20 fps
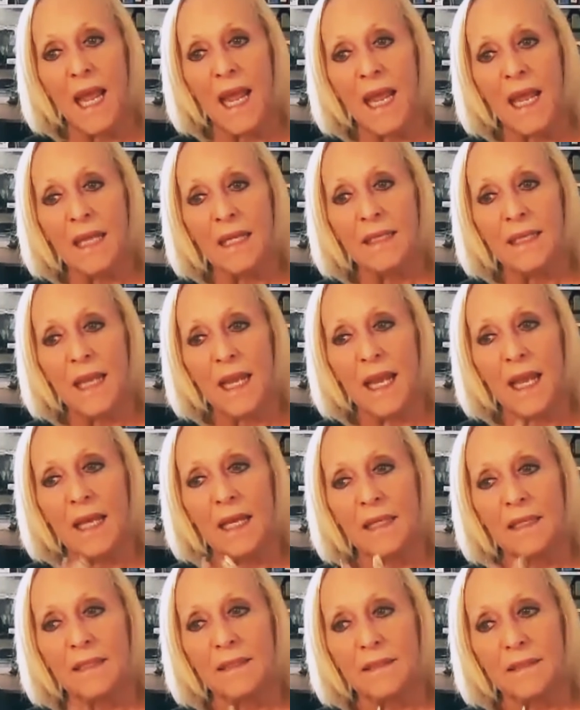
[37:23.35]
and
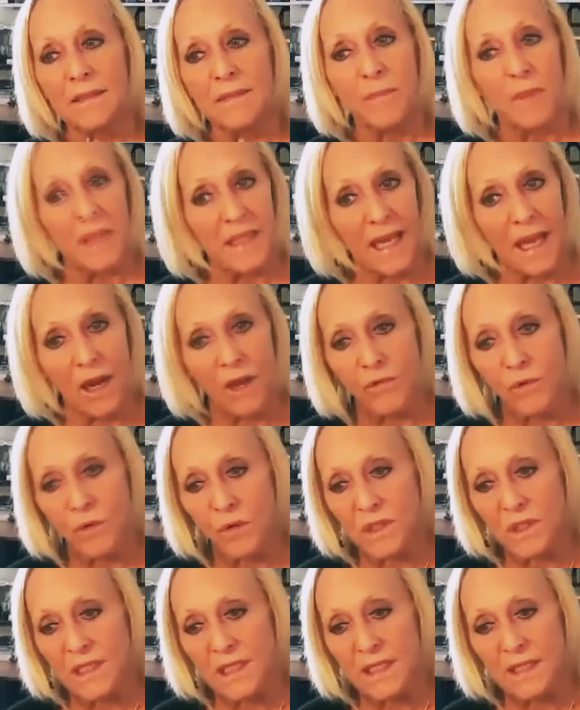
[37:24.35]
and but now of
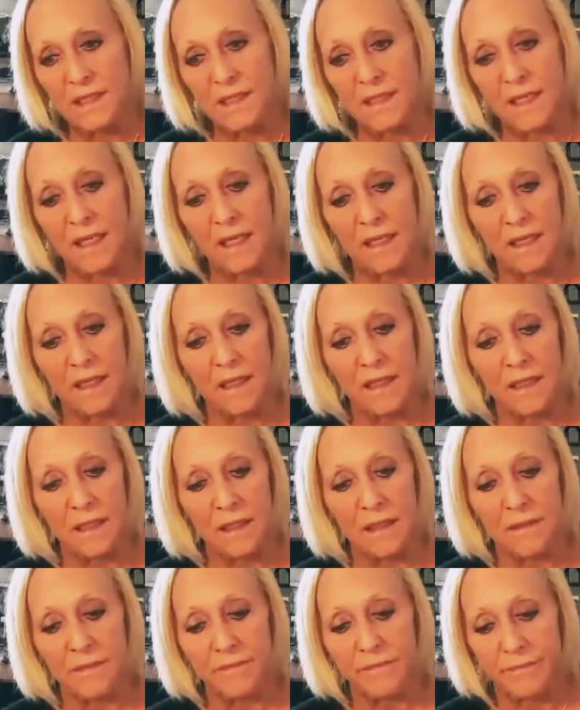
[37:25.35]
course he's it,
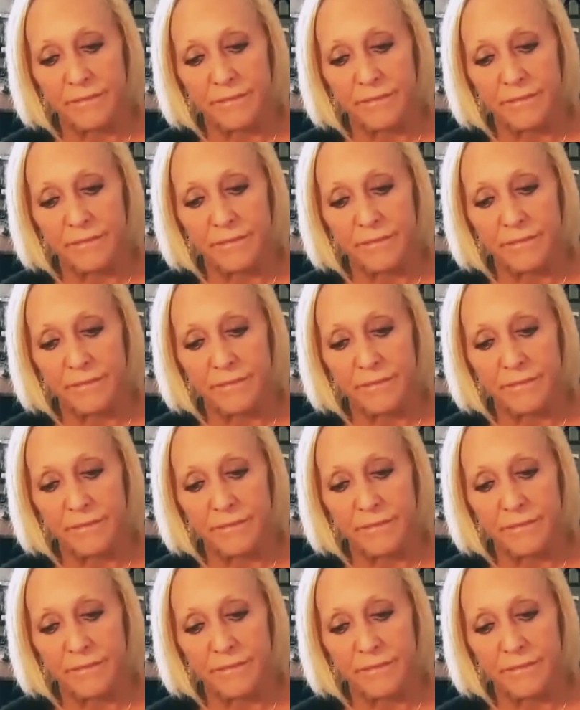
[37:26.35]
it,